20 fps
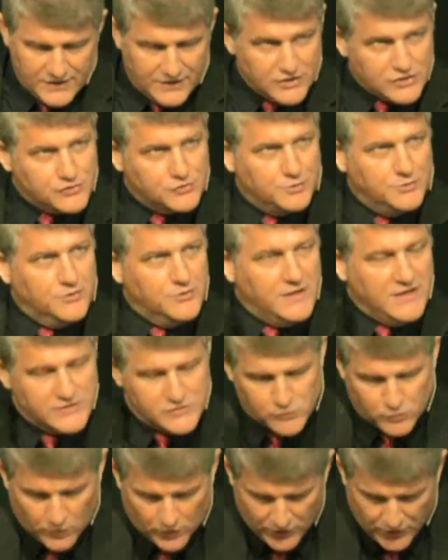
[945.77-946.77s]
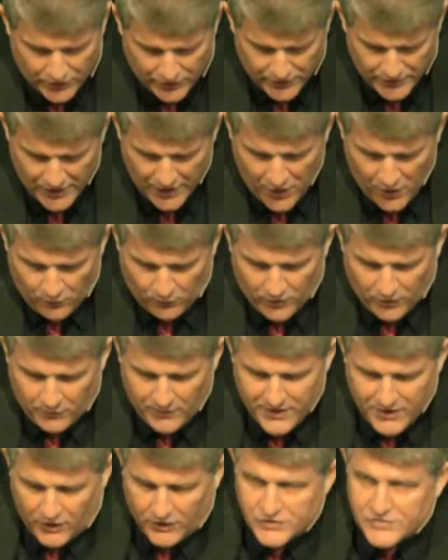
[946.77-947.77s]
and it's through His Word where
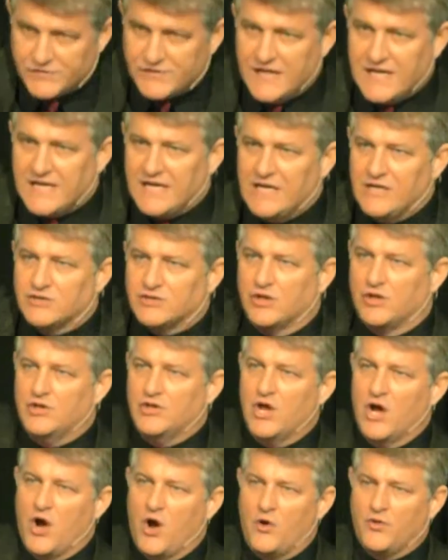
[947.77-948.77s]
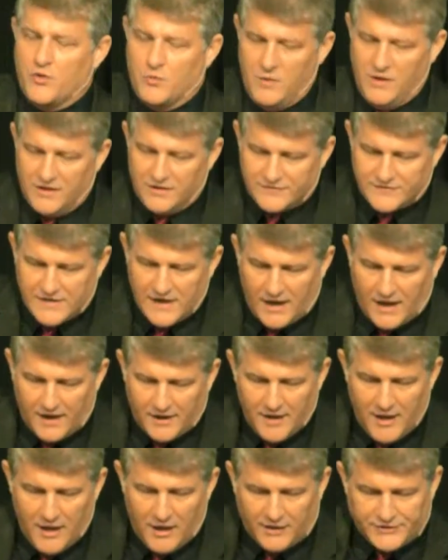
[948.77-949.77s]
we are seeking to know the will of God,